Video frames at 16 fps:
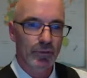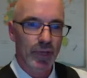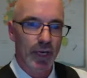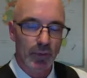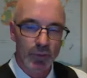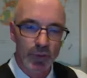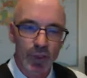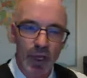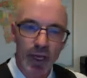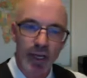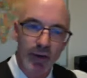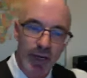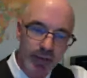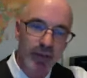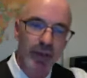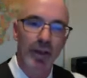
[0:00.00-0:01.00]
I would,
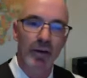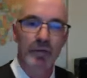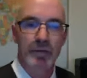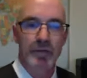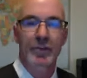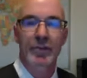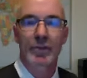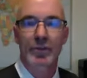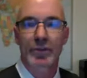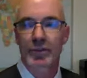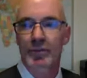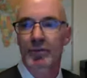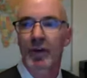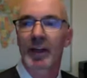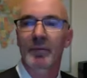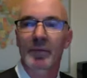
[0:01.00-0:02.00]
I would love for you to
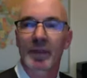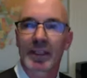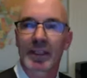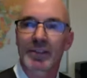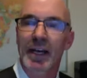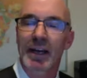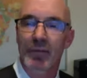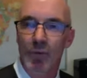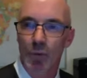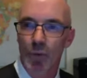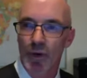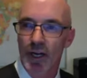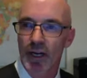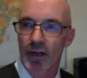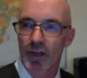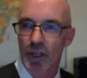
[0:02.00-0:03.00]
invite me in to have a
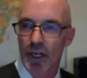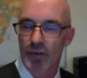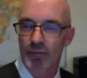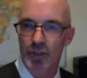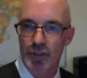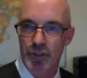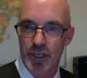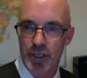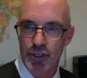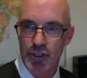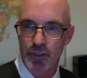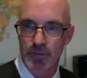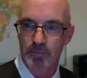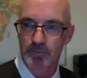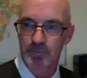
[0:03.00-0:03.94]
one-hour conversation